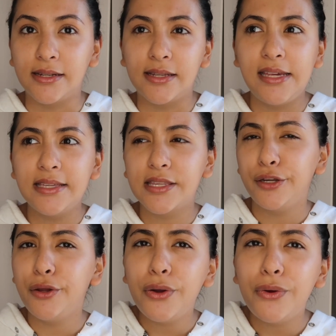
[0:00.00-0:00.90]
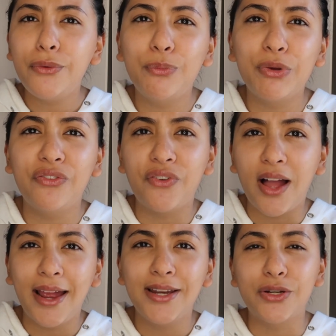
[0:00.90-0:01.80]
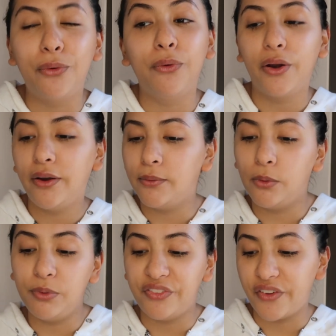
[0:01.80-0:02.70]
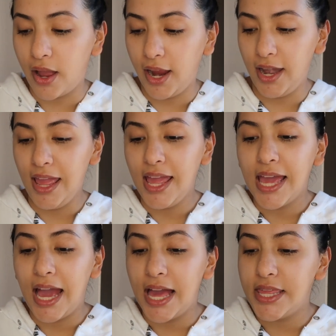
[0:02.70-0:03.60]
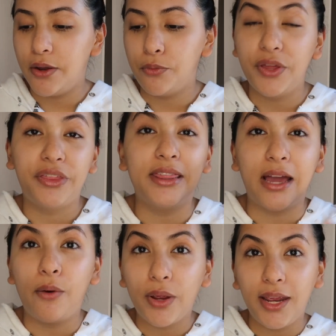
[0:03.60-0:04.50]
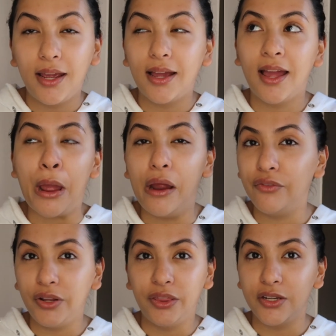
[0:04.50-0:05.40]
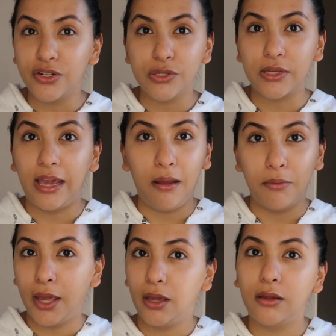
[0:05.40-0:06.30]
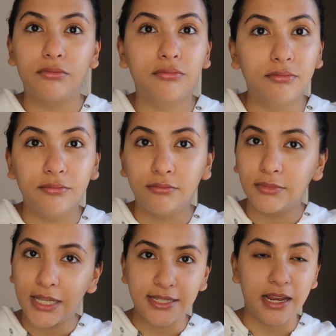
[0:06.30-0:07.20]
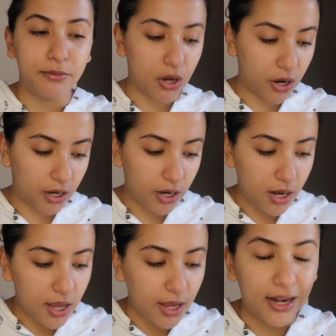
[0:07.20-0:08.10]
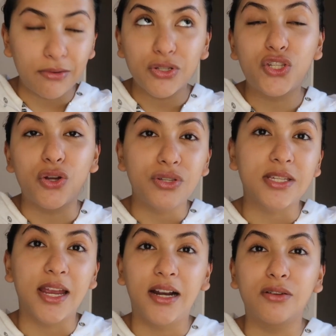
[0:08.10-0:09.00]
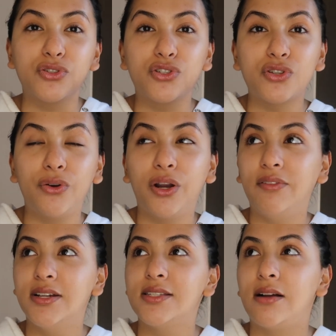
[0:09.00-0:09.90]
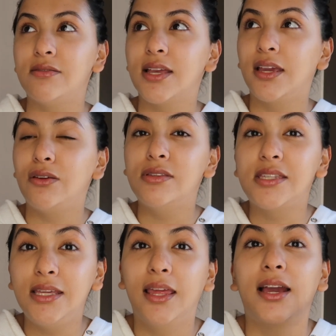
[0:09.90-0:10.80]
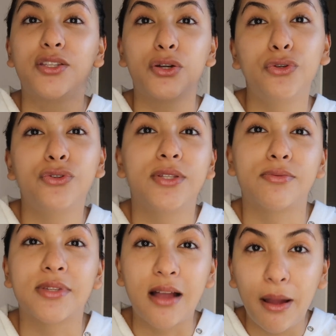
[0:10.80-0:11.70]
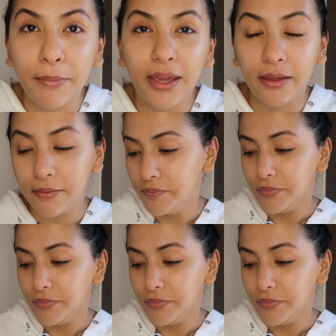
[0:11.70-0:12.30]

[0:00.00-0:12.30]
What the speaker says: And he's like, no, we'll be fine, don't worry, we'll be fine. And then within that week everything just came like 10 times harder, and I was so scared. I was so nervous. I was like, you see, like I told you this was coming.